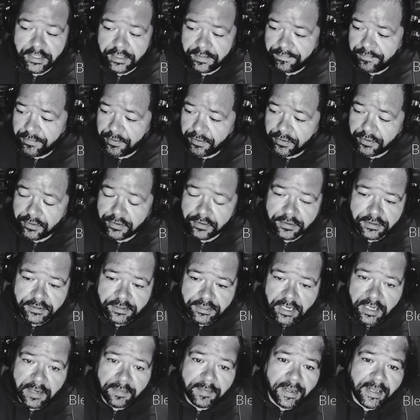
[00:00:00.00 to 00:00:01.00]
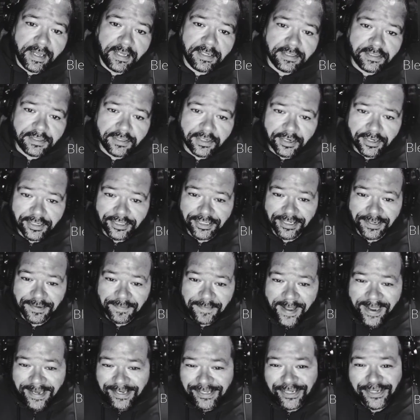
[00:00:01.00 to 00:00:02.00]
If your dumbass sergeant
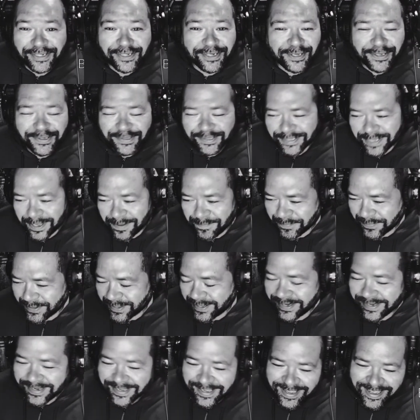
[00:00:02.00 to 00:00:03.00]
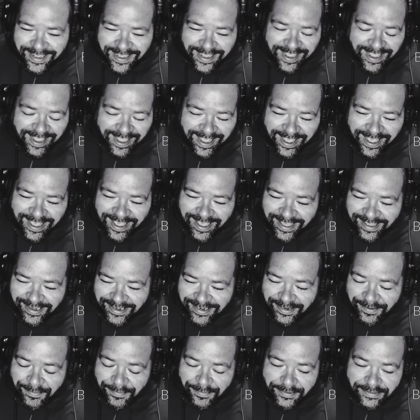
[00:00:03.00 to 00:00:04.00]
made you do something and
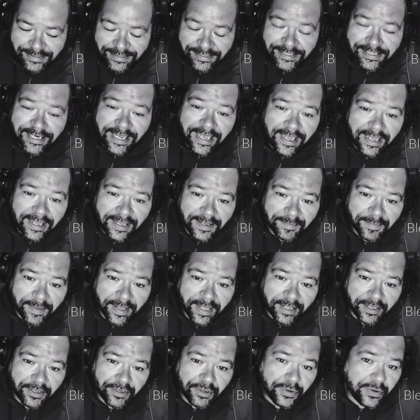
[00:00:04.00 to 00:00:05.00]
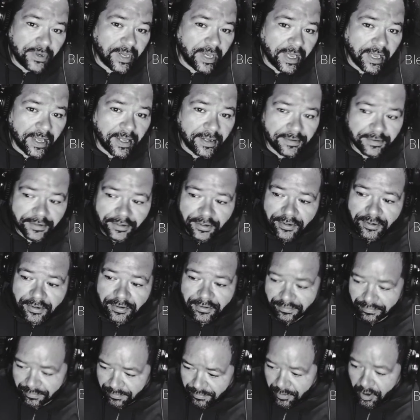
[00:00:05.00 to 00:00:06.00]
it was dumb and you got
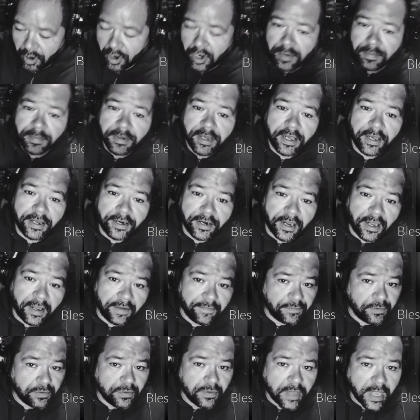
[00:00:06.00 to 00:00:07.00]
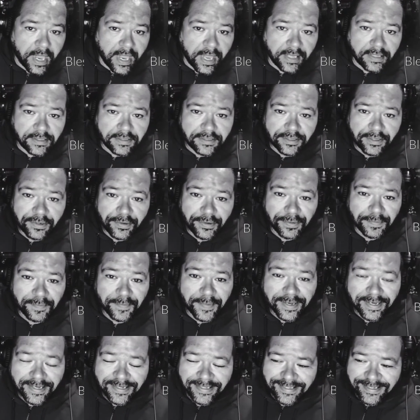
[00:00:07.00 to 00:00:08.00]
your arm cut off, you can't sue the
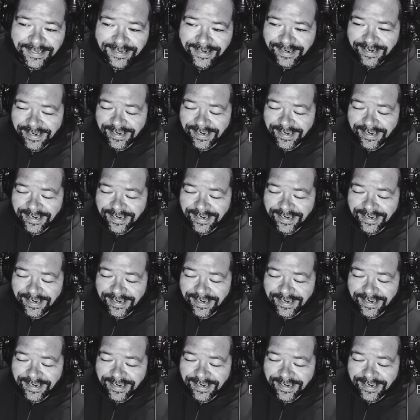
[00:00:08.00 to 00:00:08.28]
military.